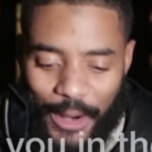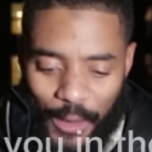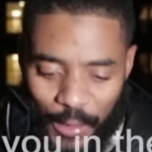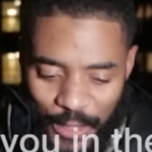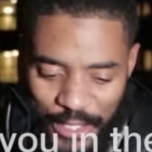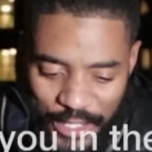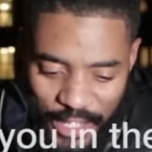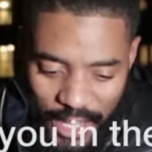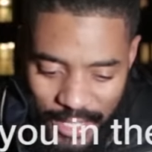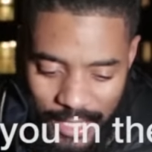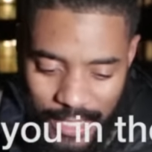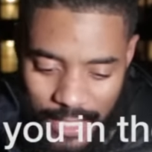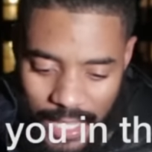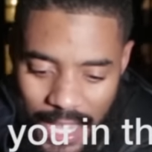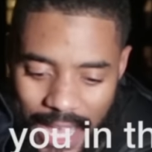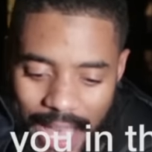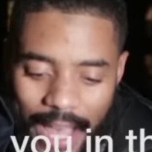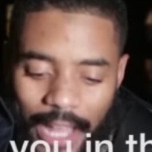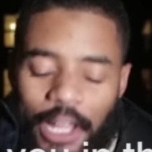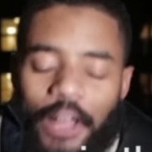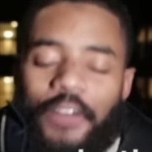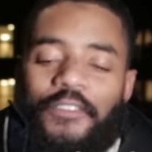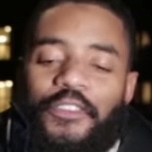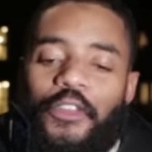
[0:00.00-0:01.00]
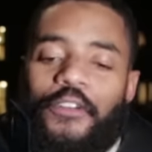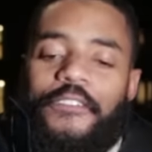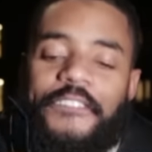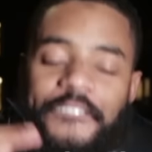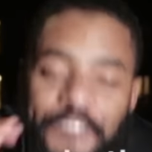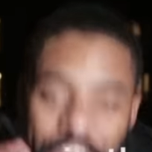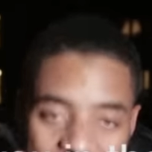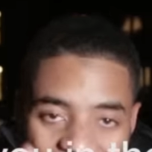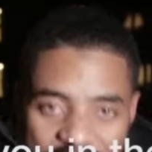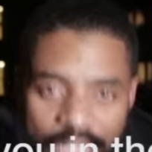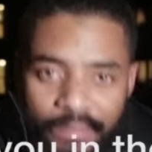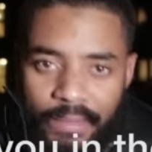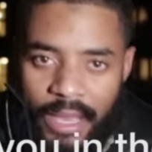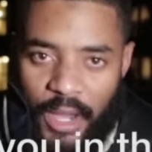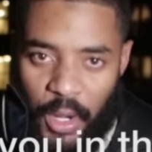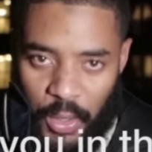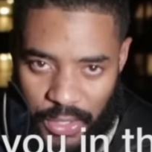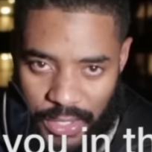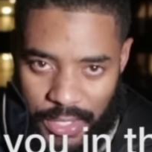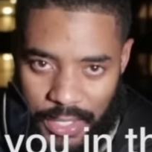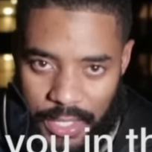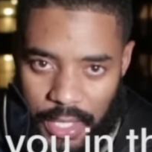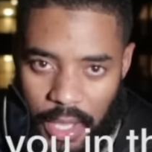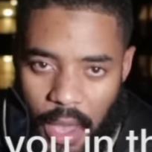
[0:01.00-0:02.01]
tells us,
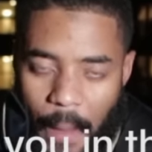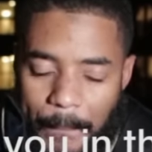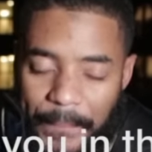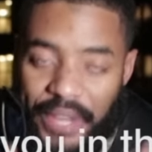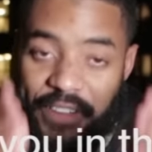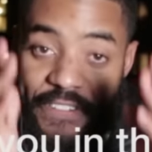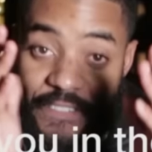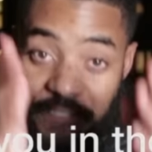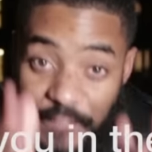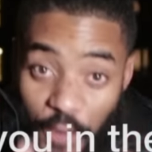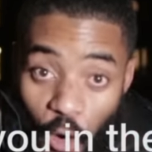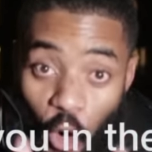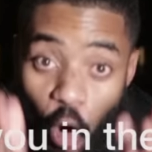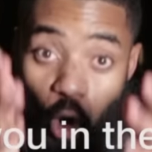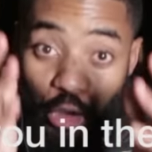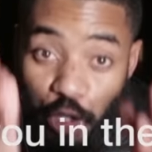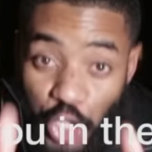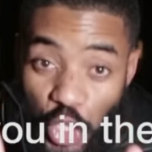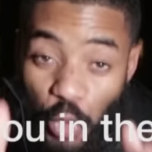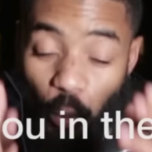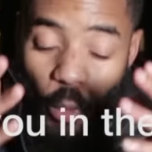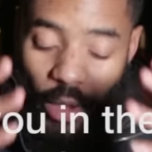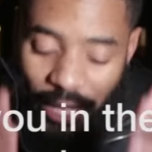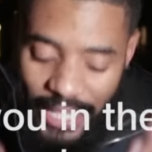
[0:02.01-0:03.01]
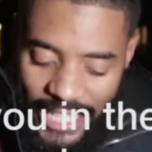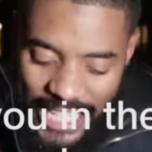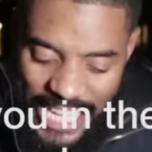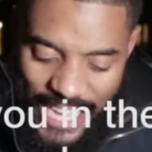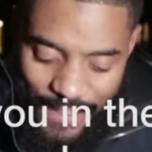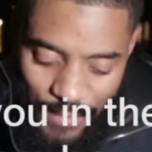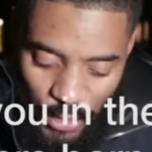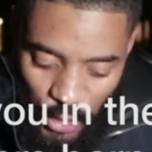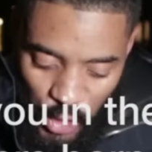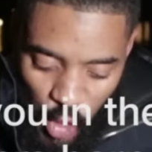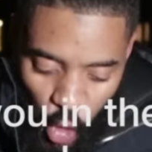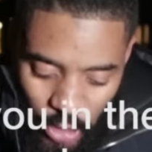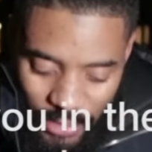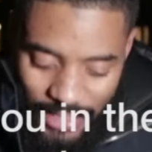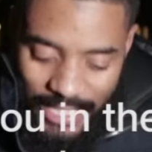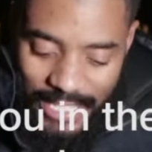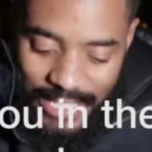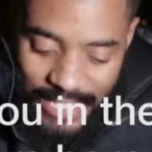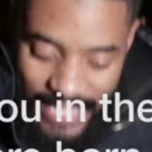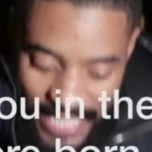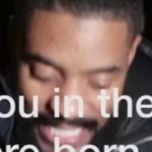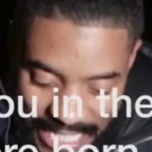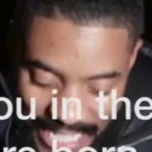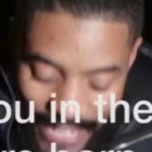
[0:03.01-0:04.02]
females, before you were even
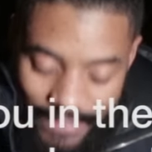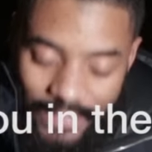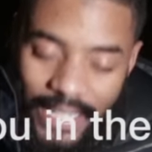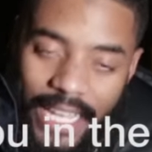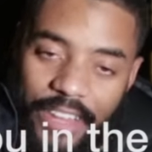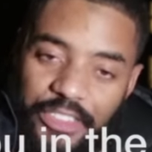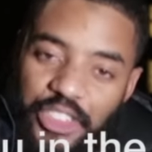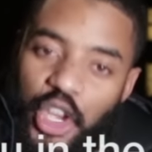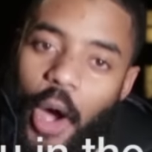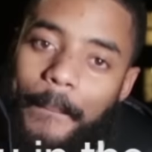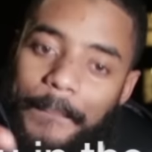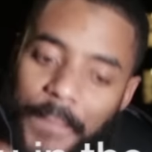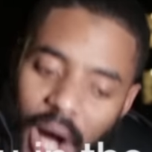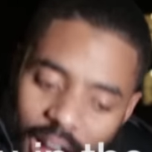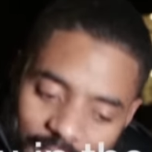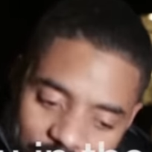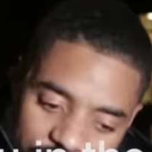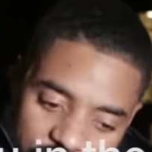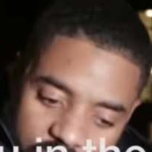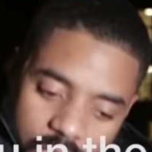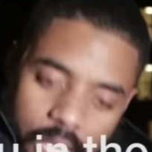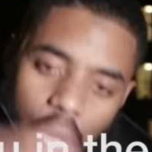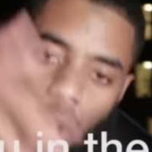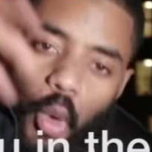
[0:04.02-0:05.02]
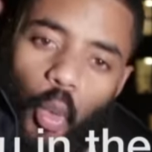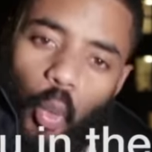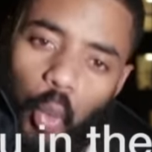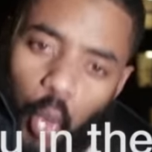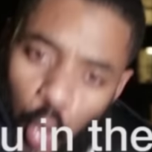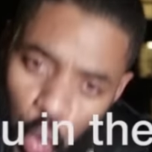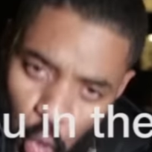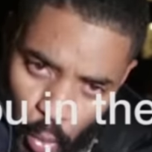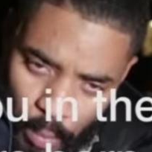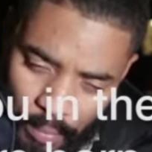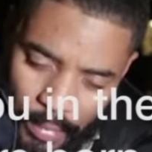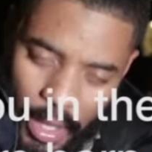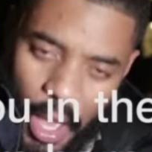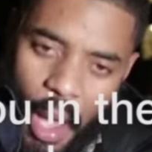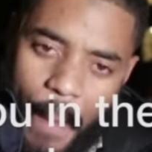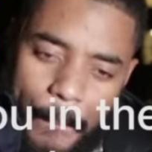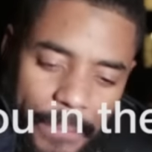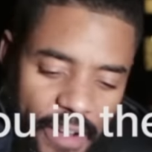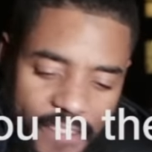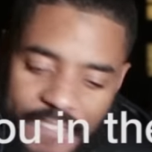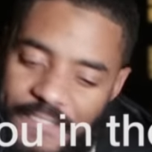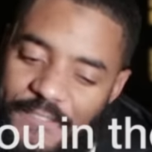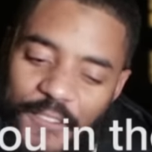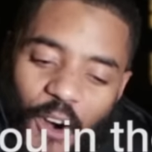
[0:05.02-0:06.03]
conceived in your mother's womb,
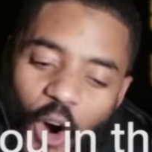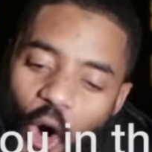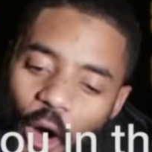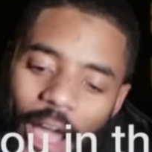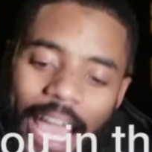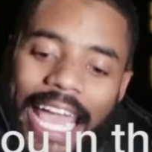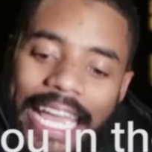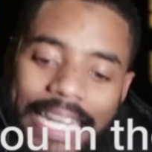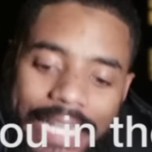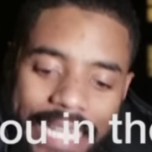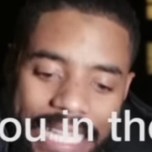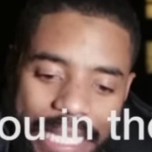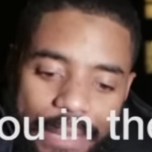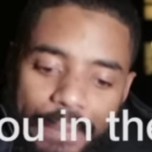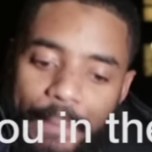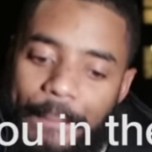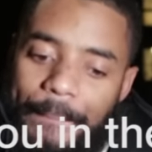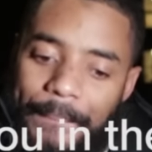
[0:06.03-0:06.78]
before any